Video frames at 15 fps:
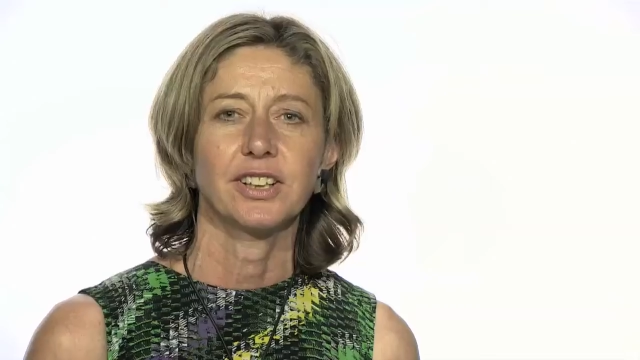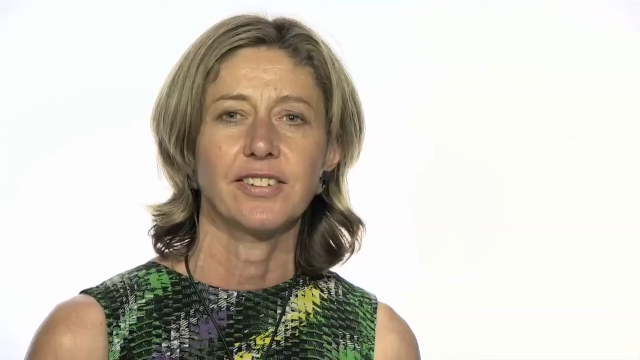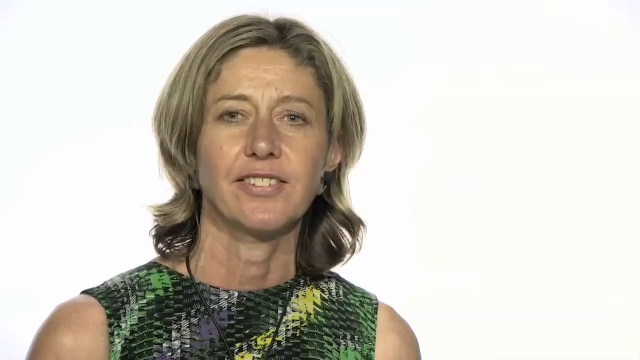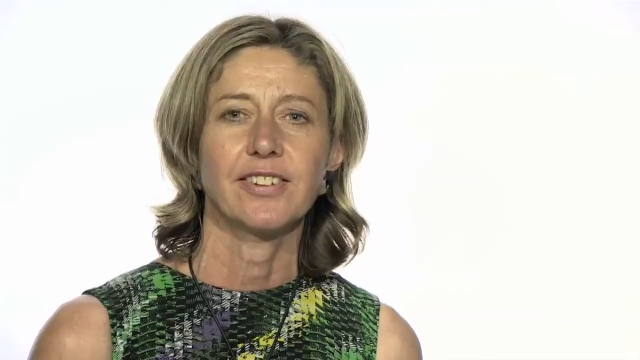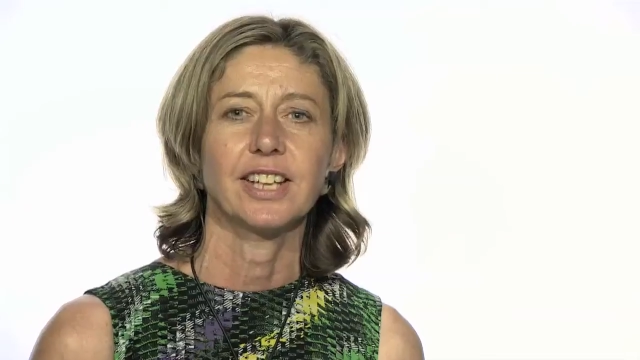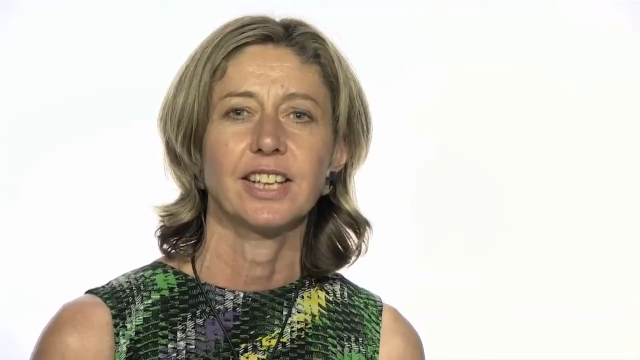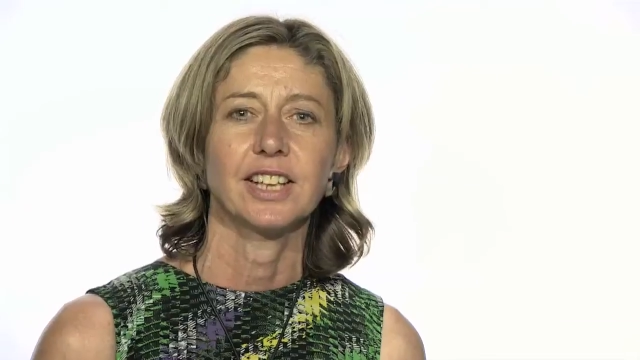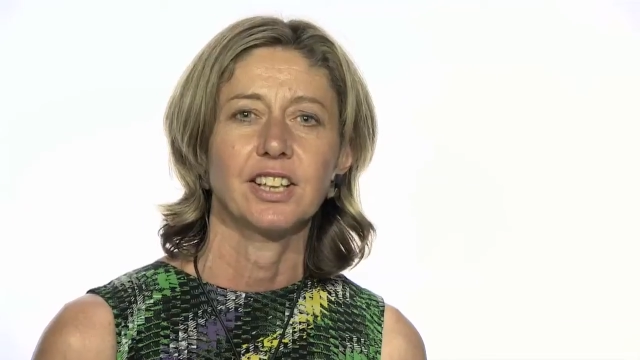a
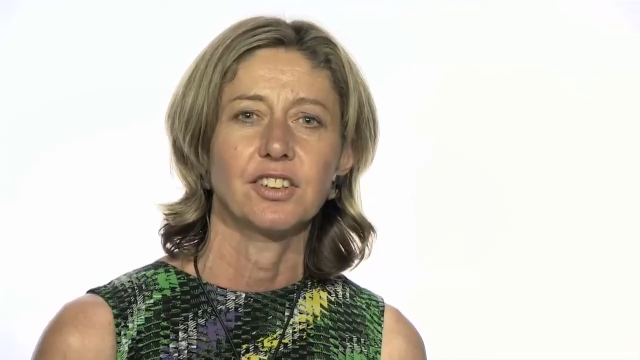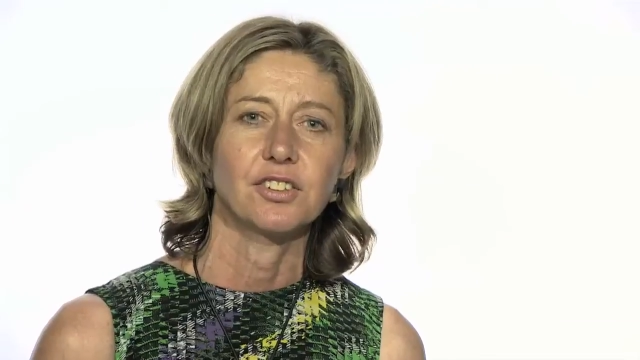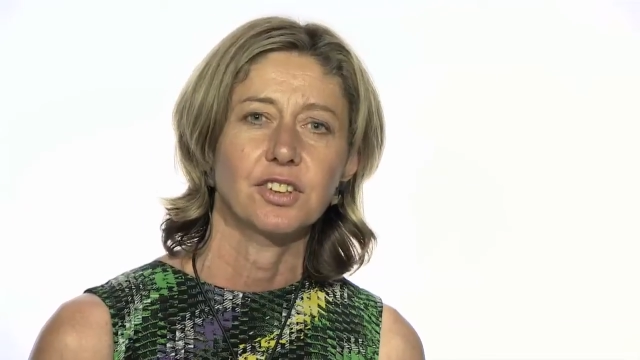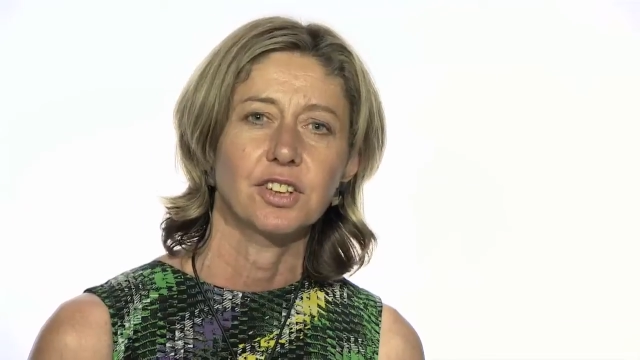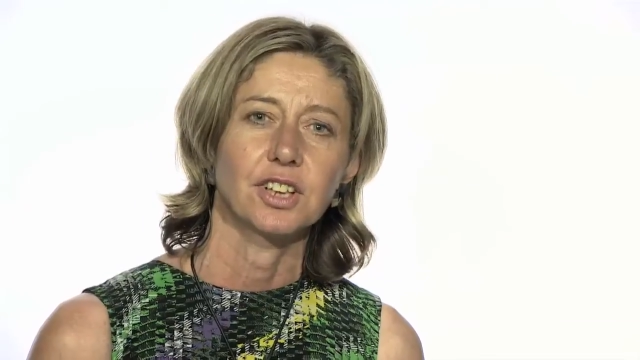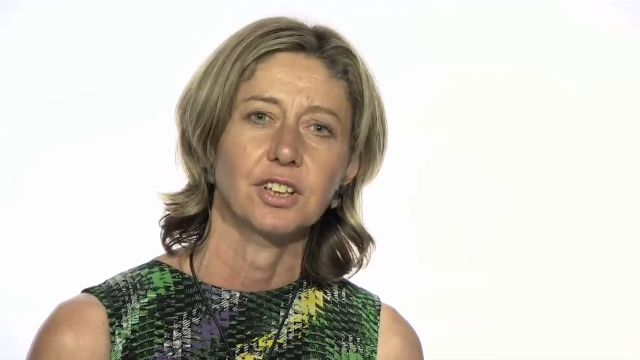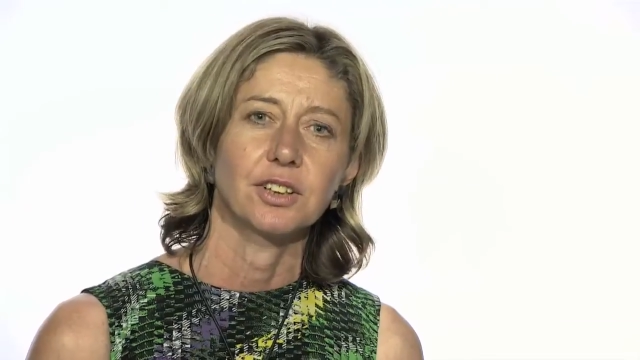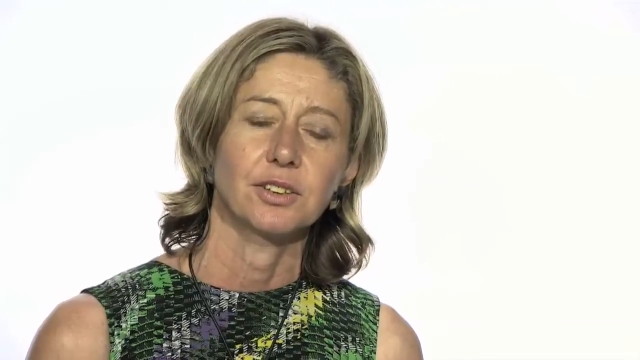
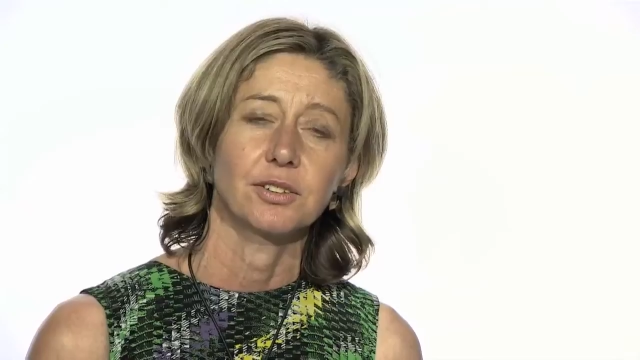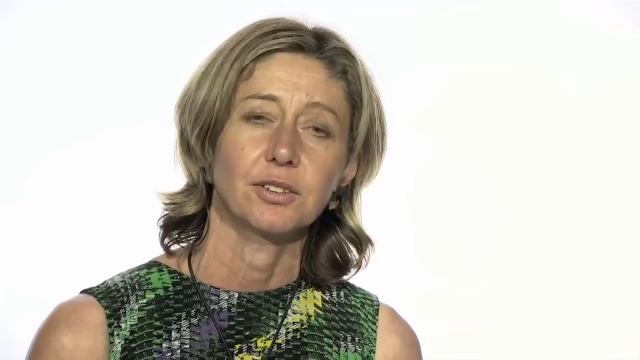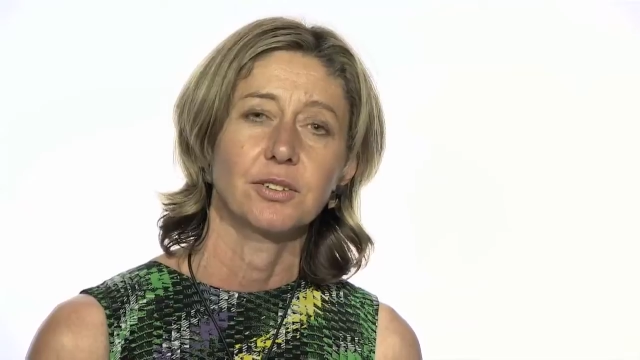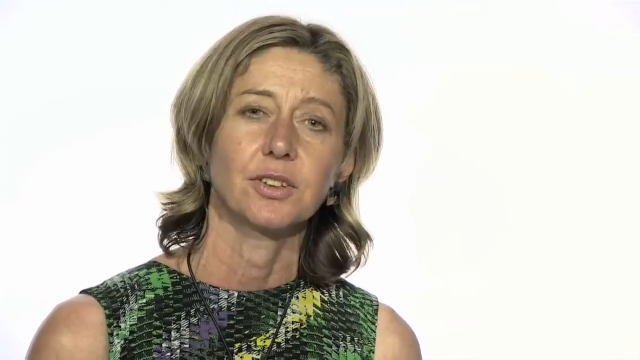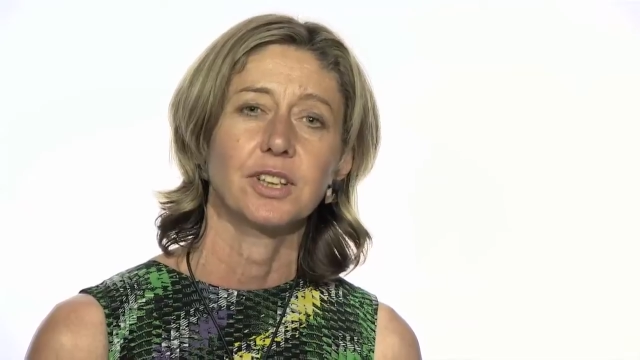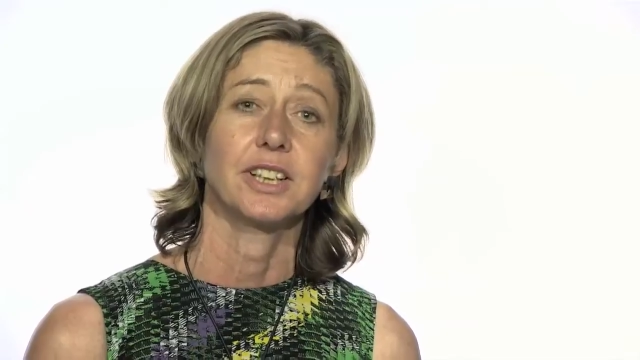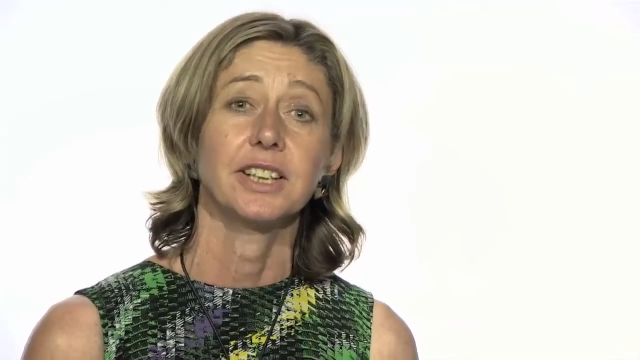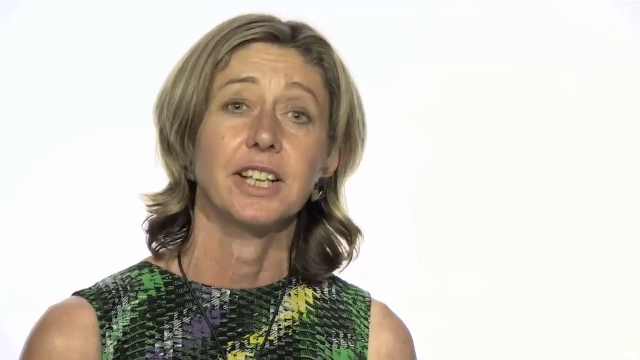teenage girl
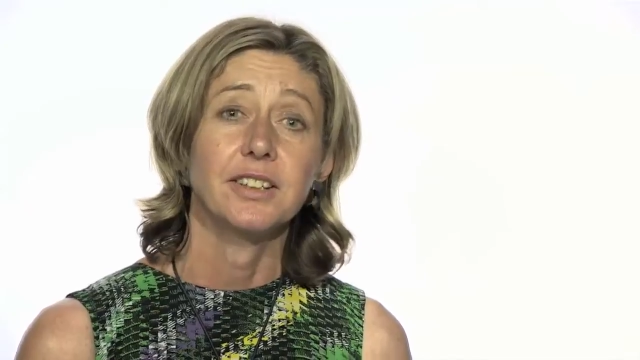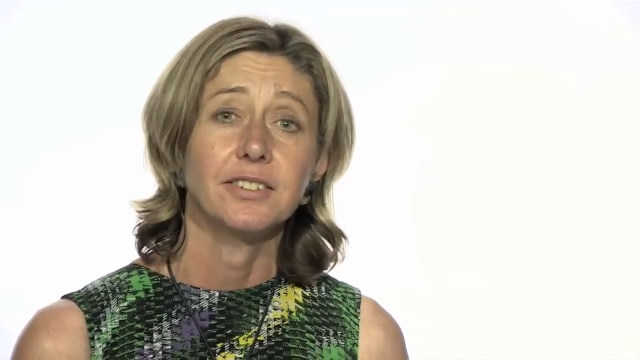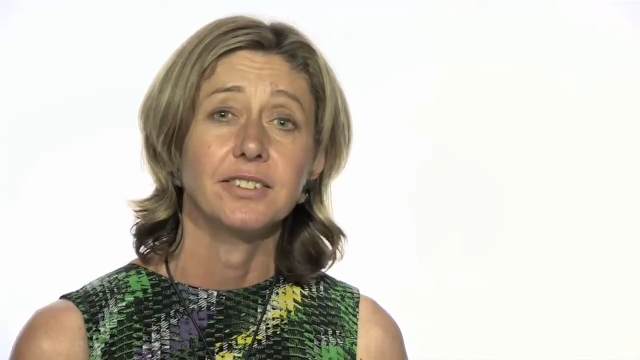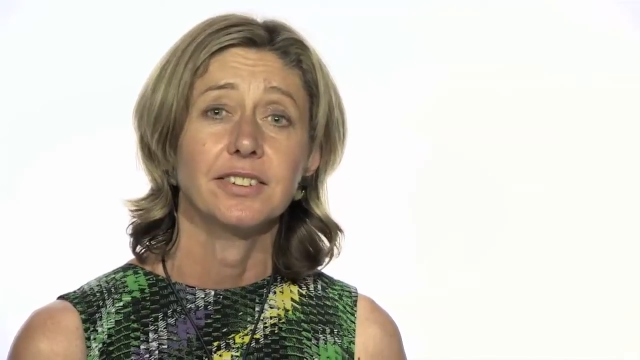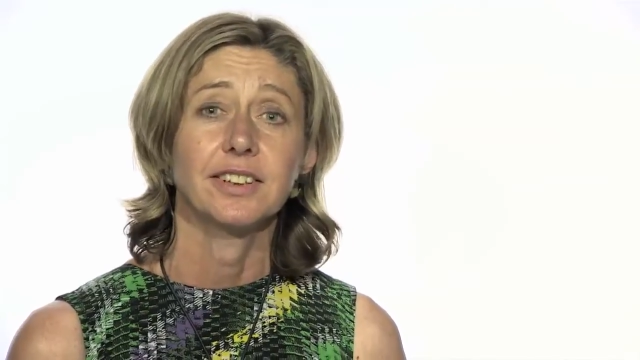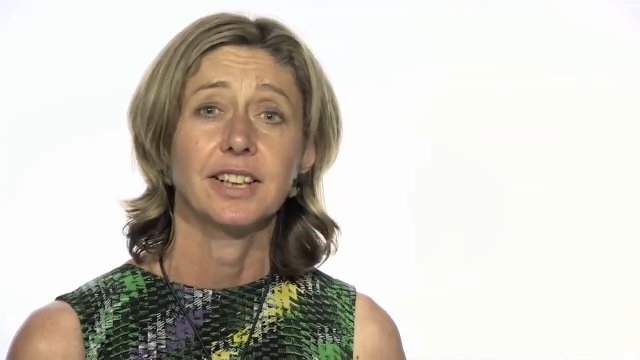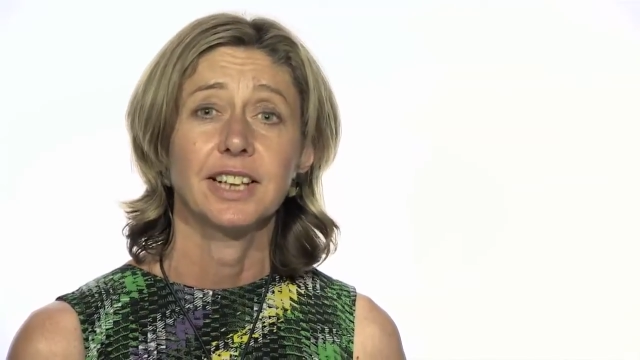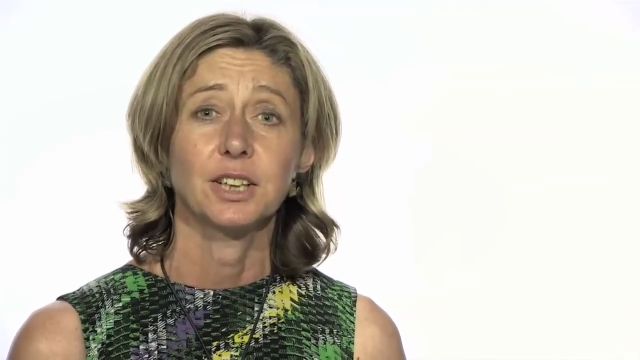all alone